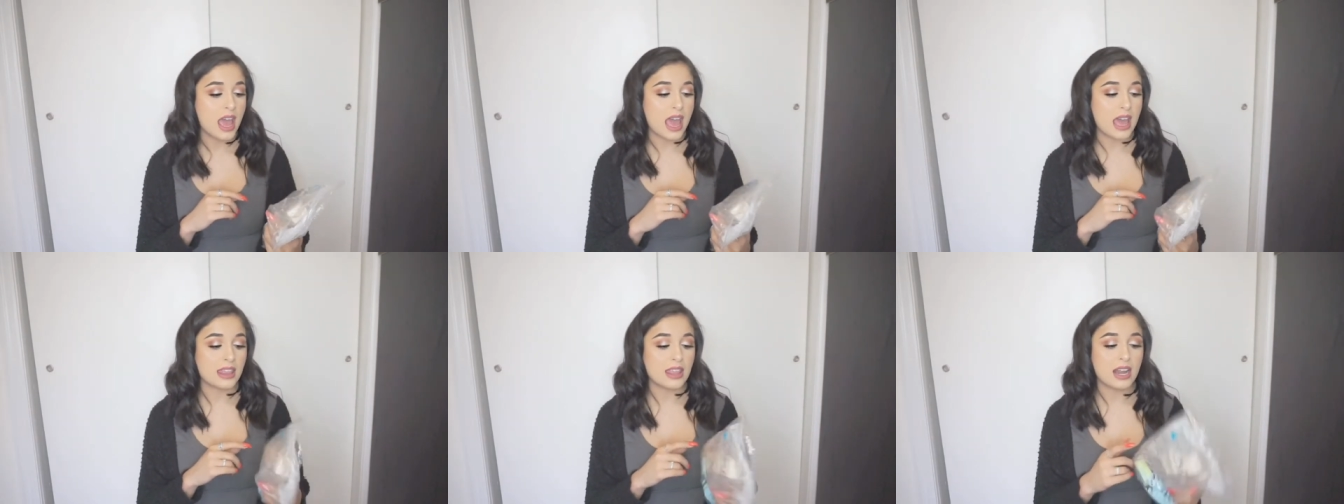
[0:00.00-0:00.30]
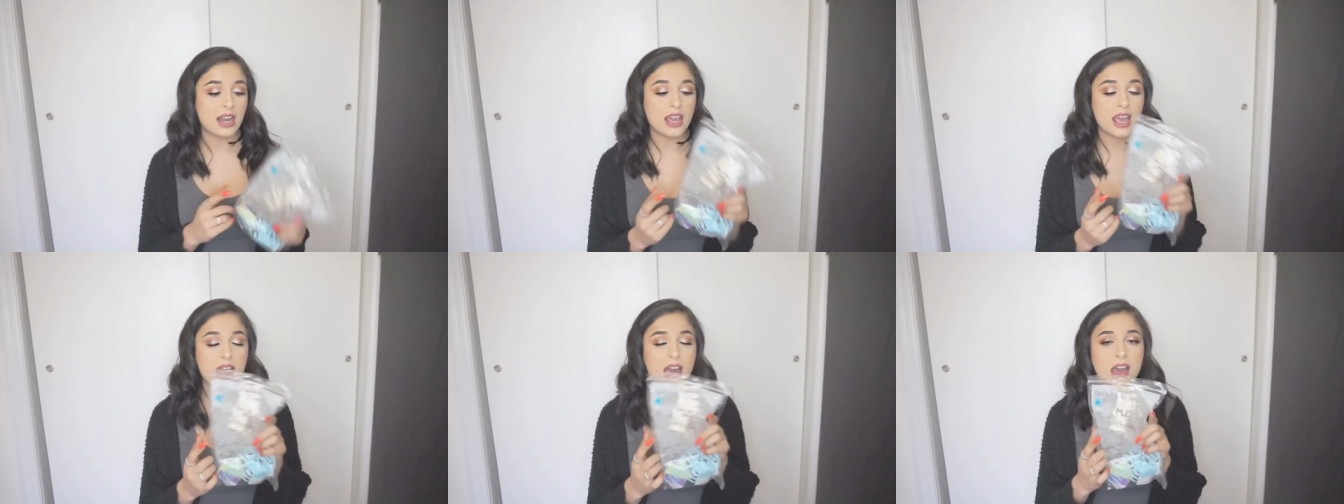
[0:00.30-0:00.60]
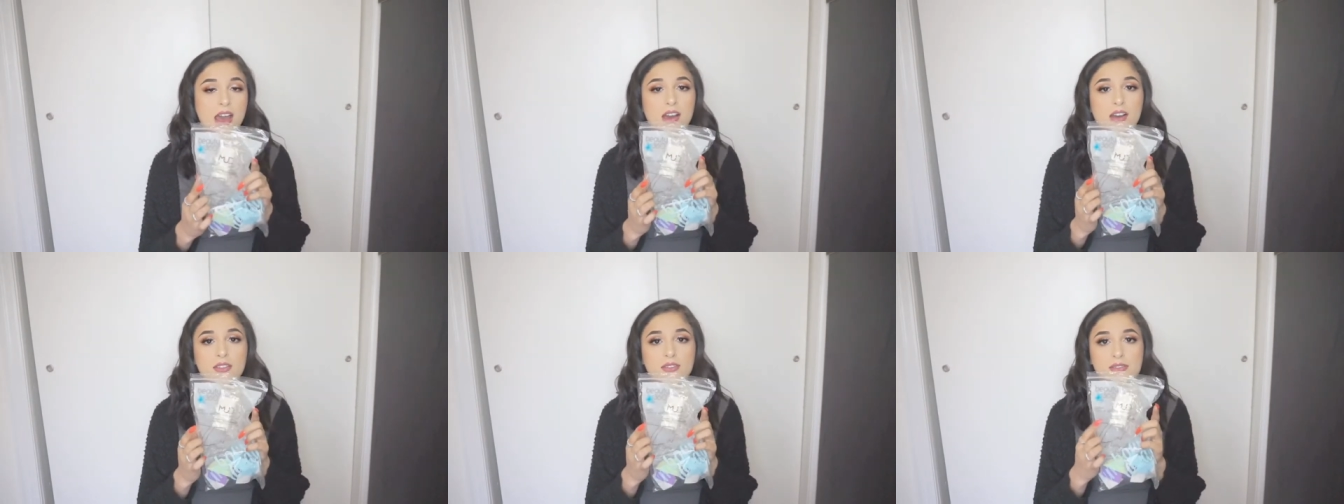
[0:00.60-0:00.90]
And then I
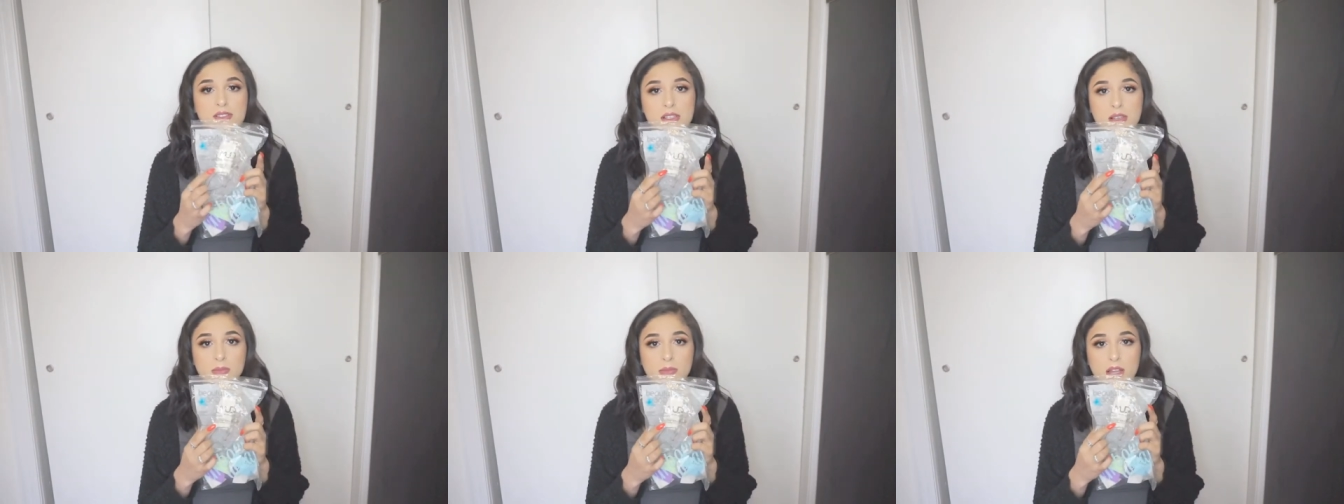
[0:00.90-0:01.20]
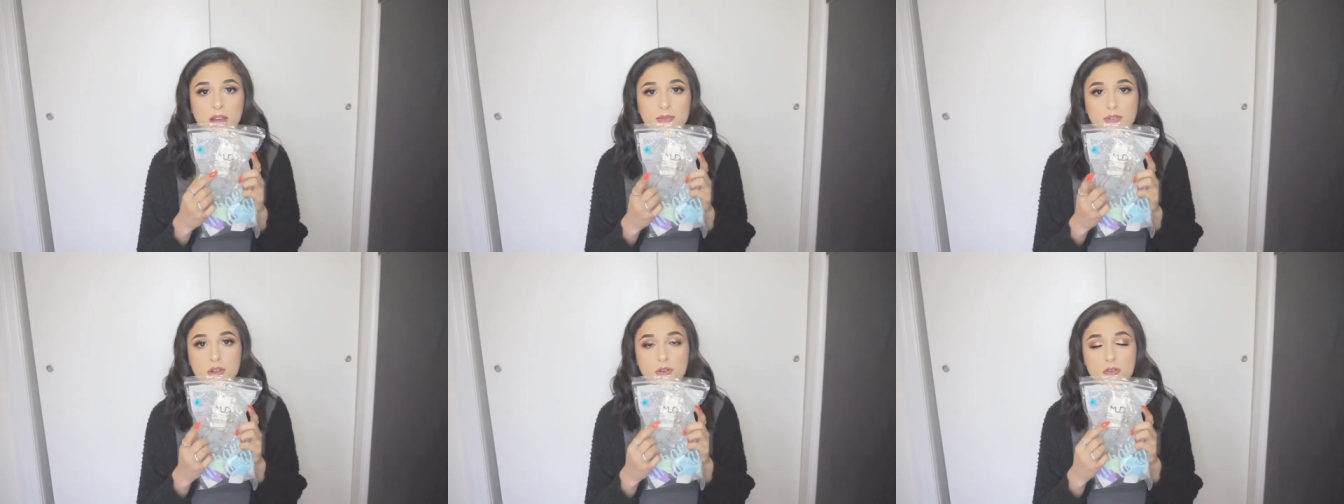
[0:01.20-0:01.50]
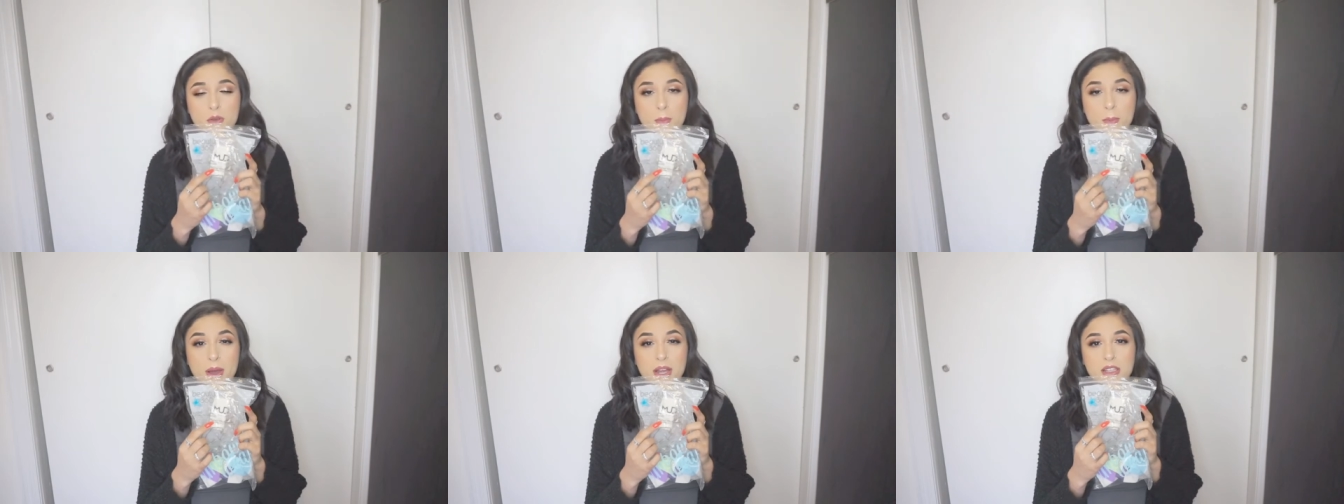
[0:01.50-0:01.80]
have some
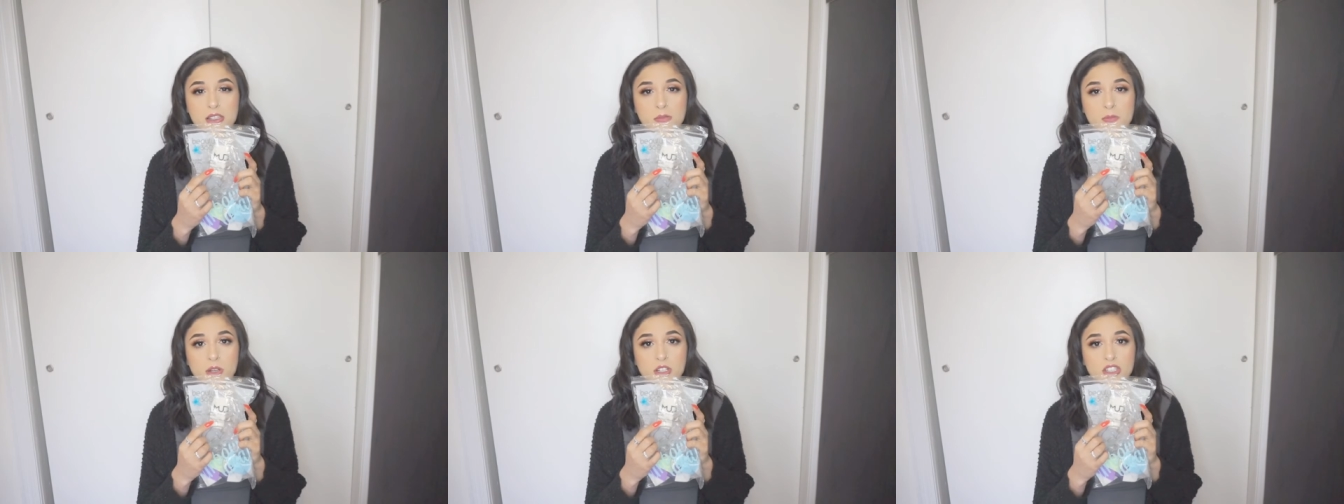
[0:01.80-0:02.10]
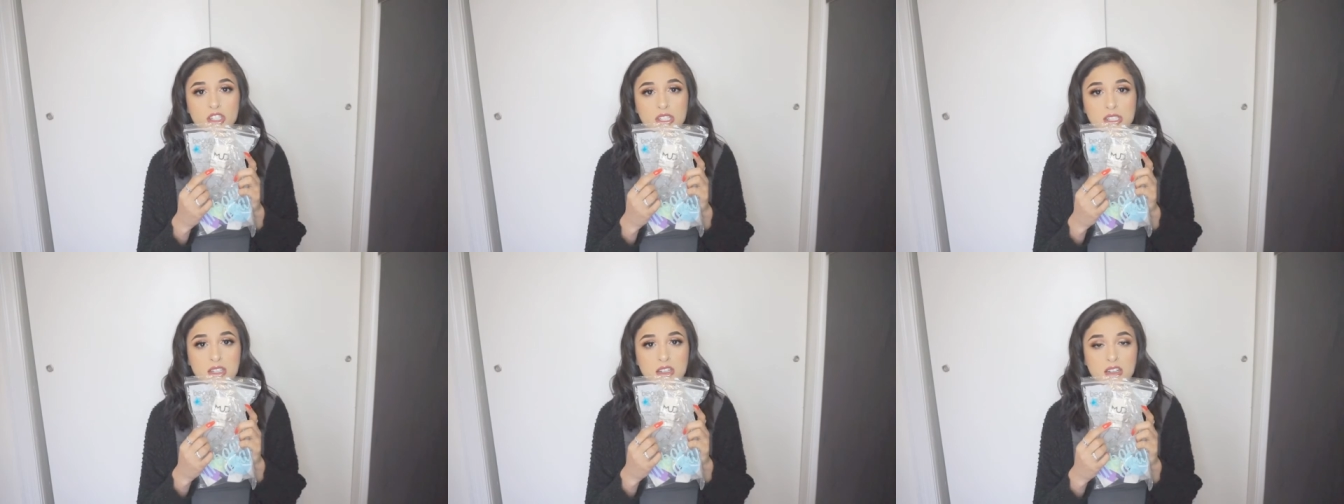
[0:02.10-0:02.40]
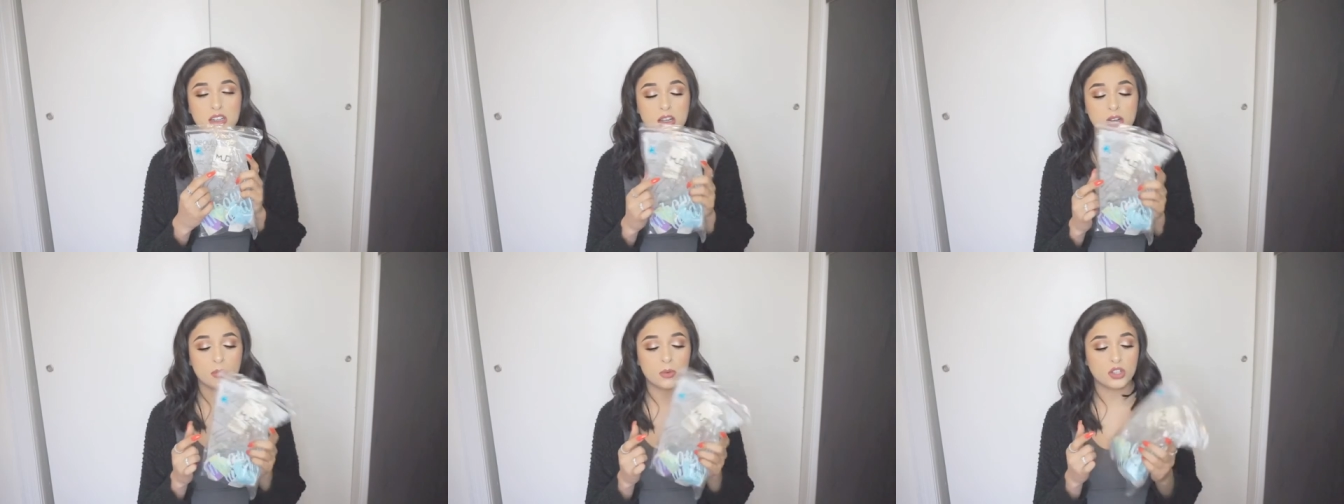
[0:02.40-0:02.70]
leftover mud sponges
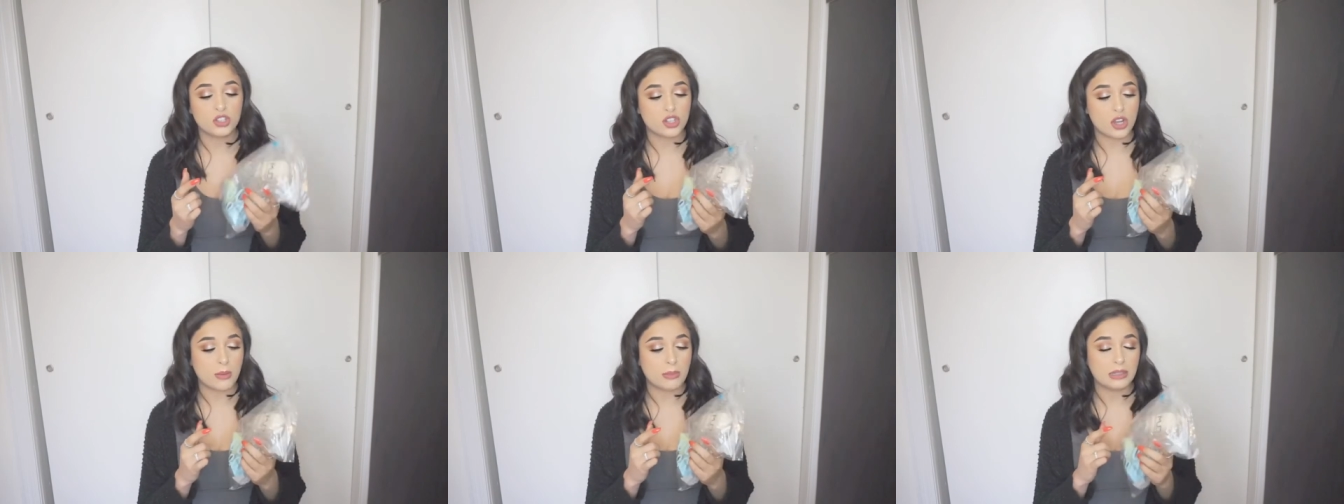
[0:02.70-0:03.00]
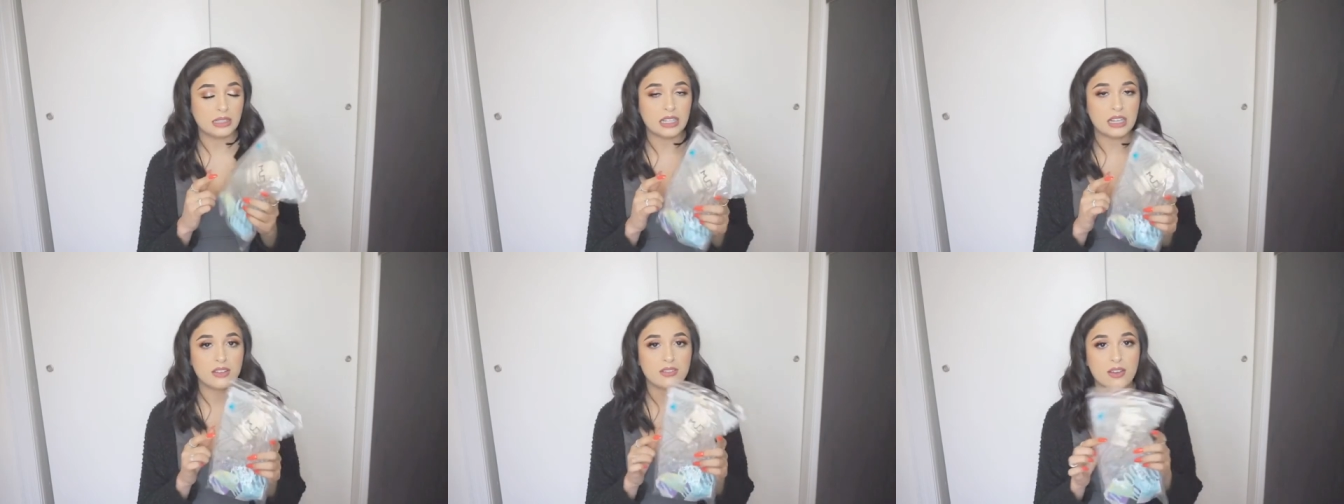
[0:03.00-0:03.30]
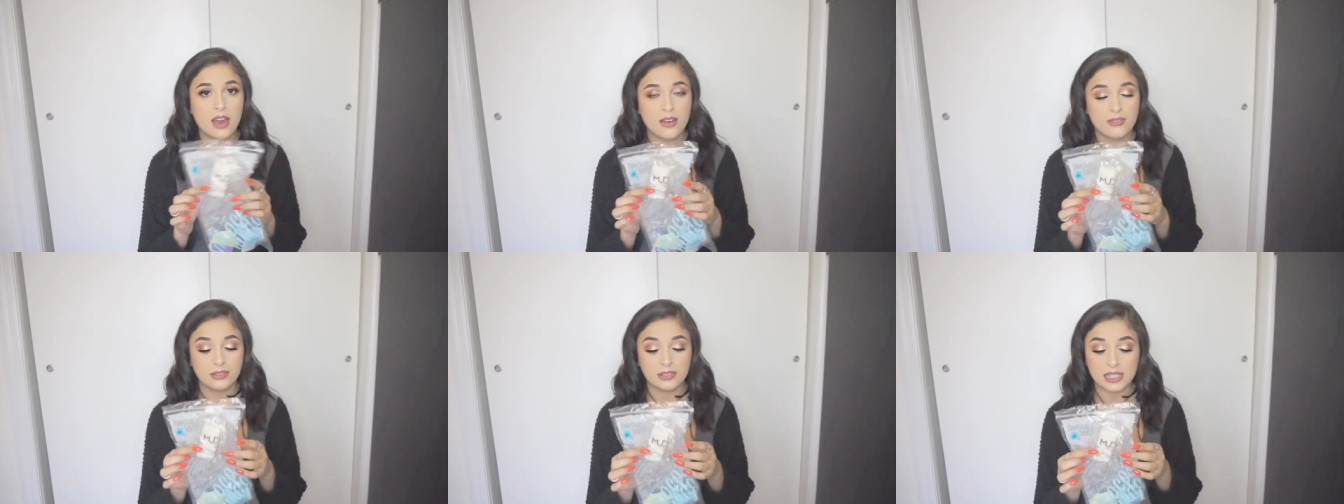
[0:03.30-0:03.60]
in here, which I believe
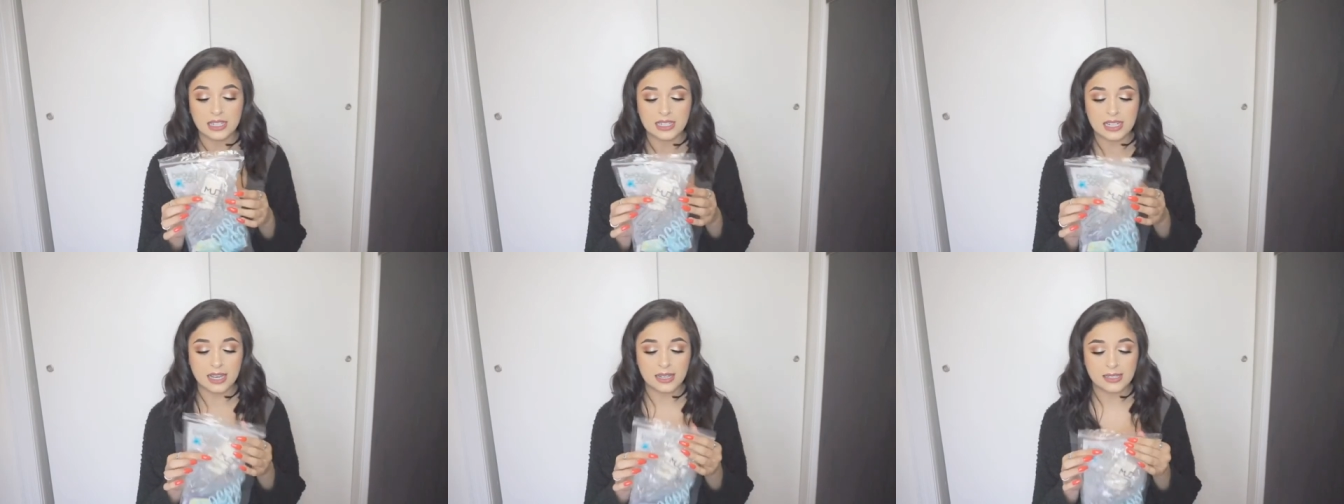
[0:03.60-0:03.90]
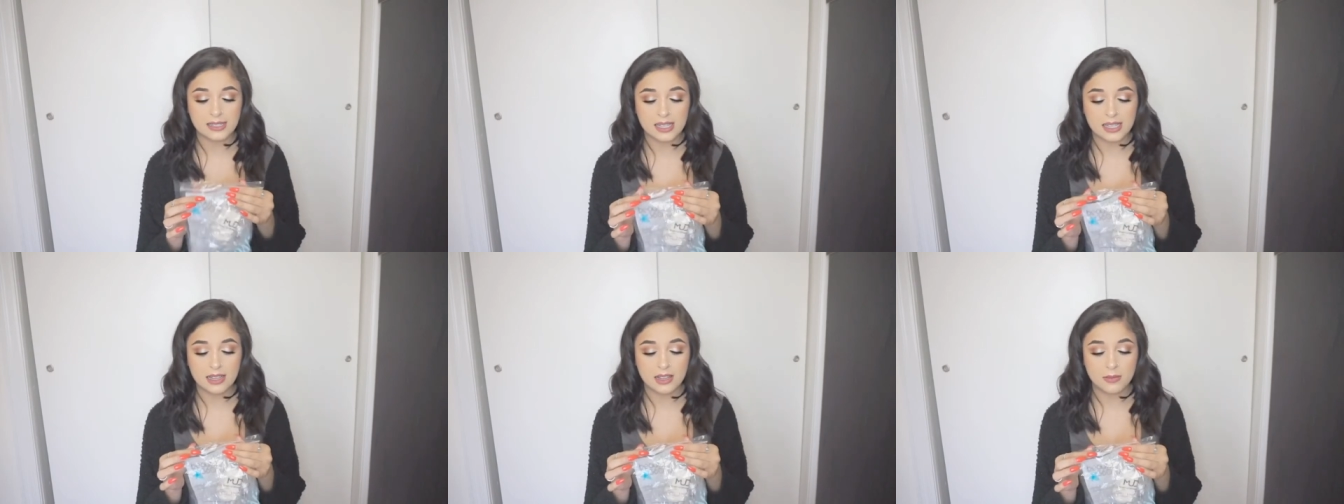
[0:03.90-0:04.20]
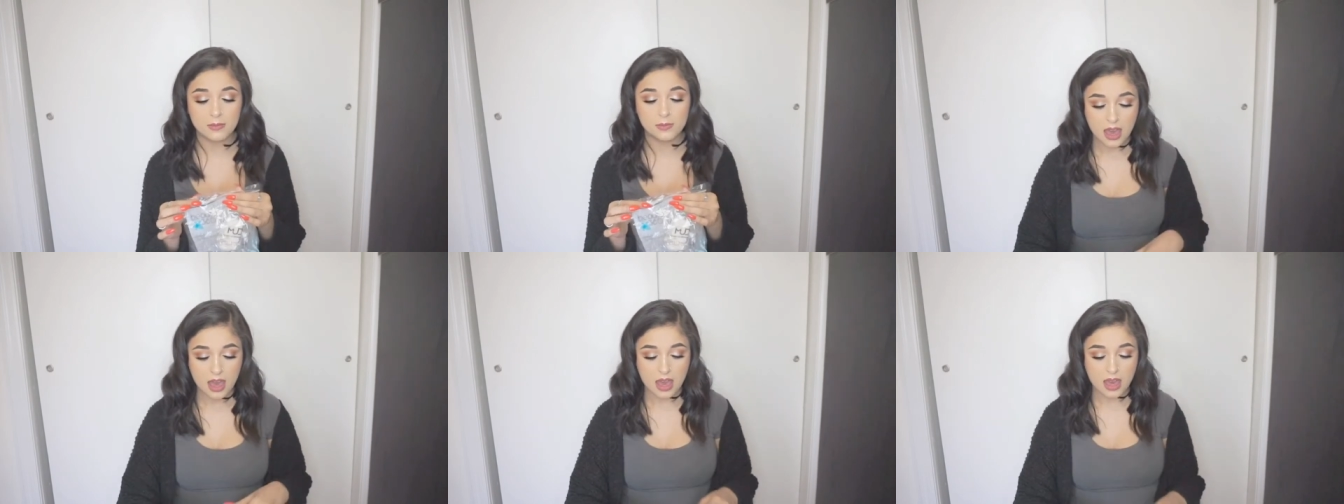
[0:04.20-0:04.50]
have latex in
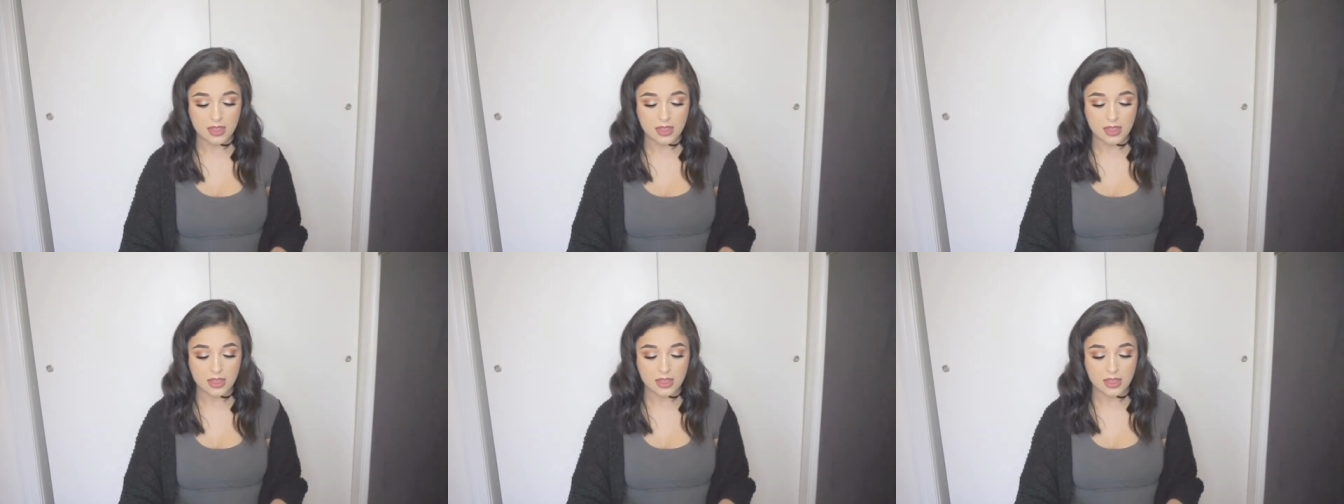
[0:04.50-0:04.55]
them.